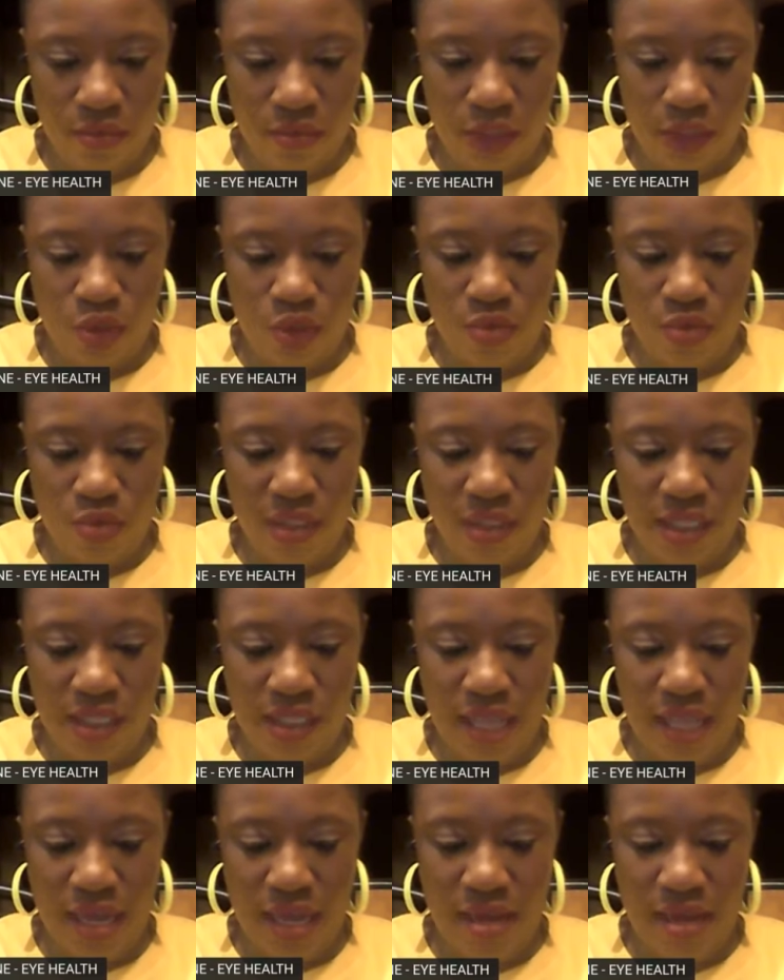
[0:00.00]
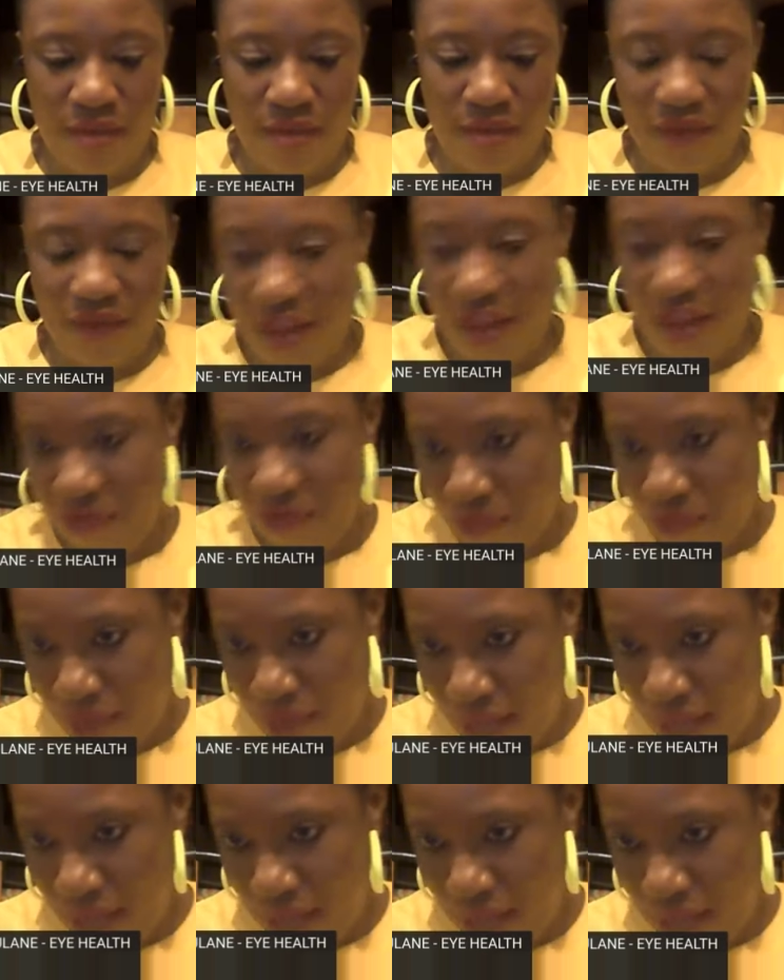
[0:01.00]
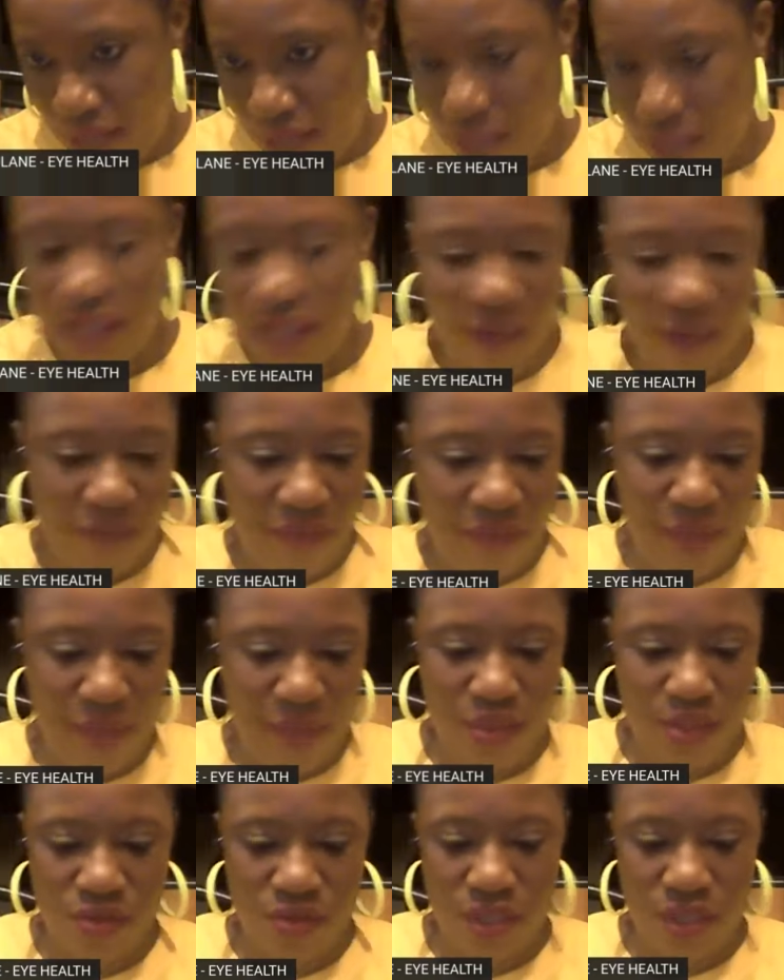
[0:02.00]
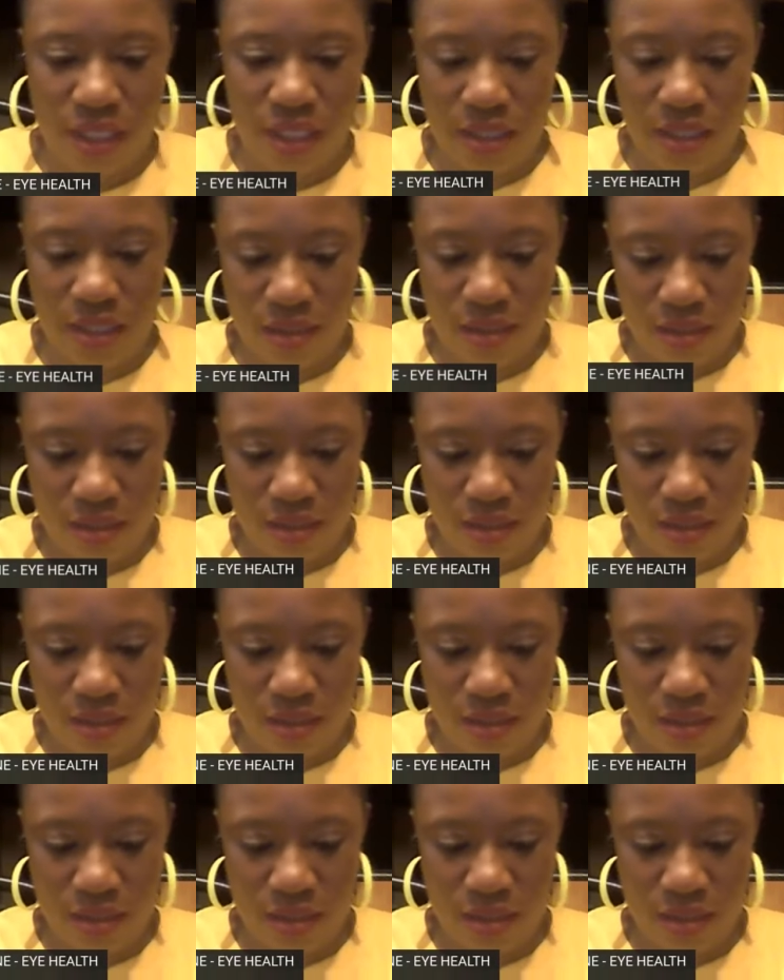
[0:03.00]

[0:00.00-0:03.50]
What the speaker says: It's almost 5 past. It's 5 past already.